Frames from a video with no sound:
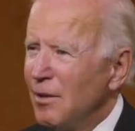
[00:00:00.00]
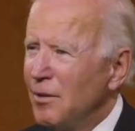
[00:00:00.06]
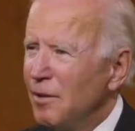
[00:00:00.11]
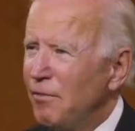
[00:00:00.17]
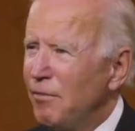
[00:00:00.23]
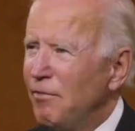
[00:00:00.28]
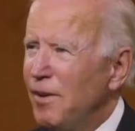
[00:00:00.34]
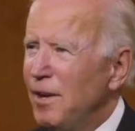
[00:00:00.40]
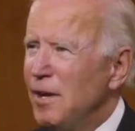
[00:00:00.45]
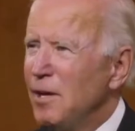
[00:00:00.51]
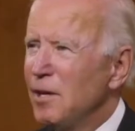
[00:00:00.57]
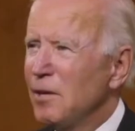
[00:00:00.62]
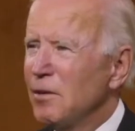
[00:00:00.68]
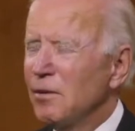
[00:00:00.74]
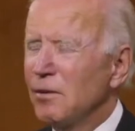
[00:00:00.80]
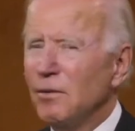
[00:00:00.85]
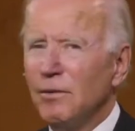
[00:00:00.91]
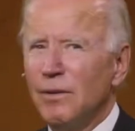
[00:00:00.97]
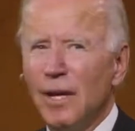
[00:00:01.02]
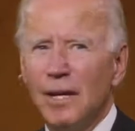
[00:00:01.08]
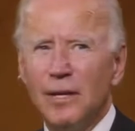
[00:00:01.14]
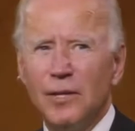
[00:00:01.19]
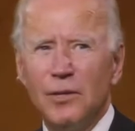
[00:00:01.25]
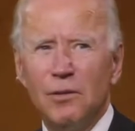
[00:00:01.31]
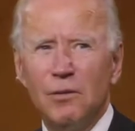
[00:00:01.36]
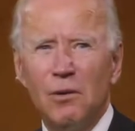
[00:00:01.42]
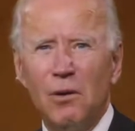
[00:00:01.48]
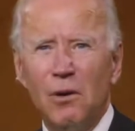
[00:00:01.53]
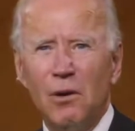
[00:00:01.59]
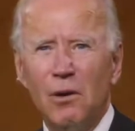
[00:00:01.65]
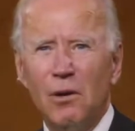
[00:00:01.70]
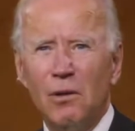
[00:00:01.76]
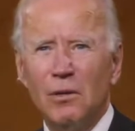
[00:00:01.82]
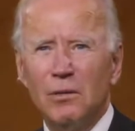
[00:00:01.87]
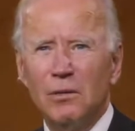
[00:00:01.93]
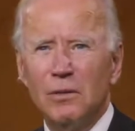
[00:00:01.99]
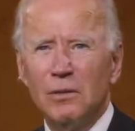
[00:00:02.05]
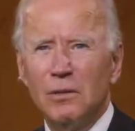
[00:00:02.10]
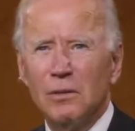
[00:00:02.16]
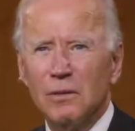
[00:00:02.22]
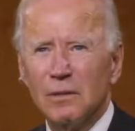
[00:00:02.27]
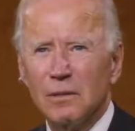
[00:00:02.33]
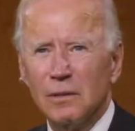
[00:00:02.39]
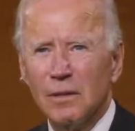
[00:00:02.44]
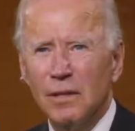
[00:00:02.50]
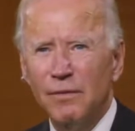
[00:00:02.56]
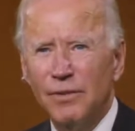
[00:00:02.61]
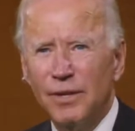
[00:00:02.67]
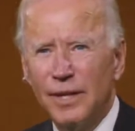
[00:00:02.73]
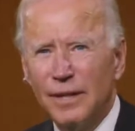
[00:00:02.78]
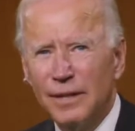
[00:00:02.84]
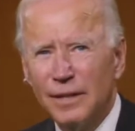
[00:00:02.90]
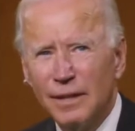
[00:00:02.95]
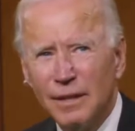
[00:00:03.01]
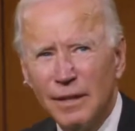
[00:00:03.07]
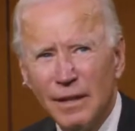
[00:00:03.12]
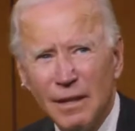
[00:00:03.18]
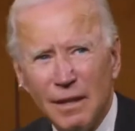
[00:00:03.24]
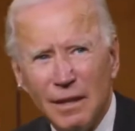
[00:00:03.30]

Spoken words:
The fear that you all live in,